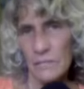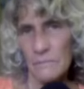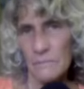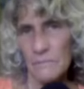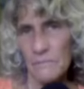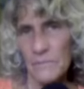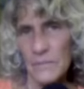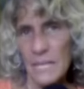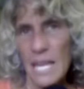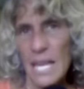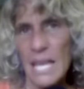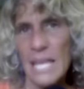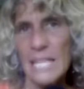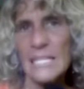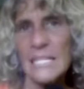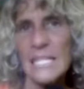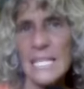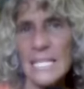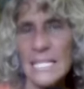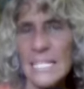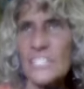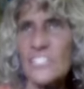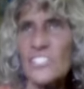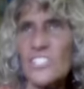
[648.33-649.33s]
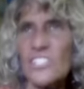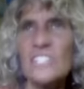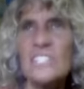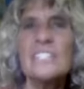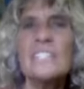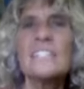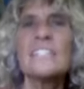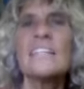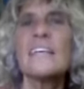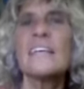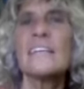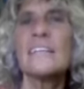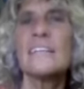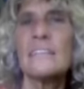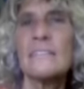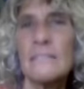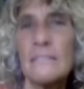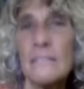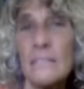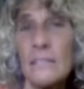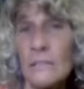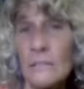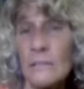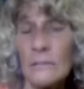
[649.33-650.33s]
it and then it just it, it
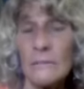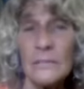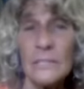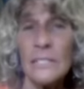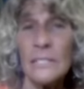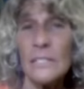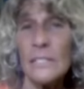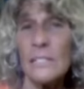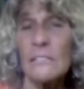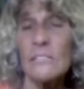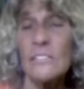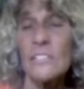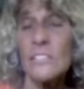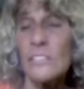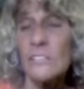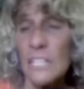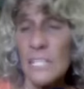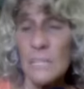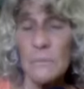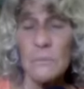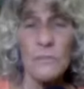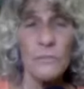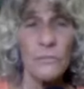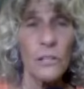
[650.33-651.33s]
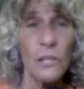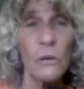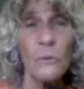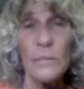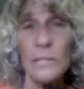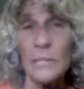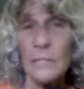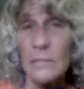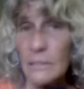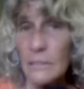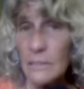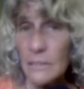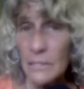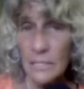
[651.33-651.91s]
you know it, it just keeps flowing yes.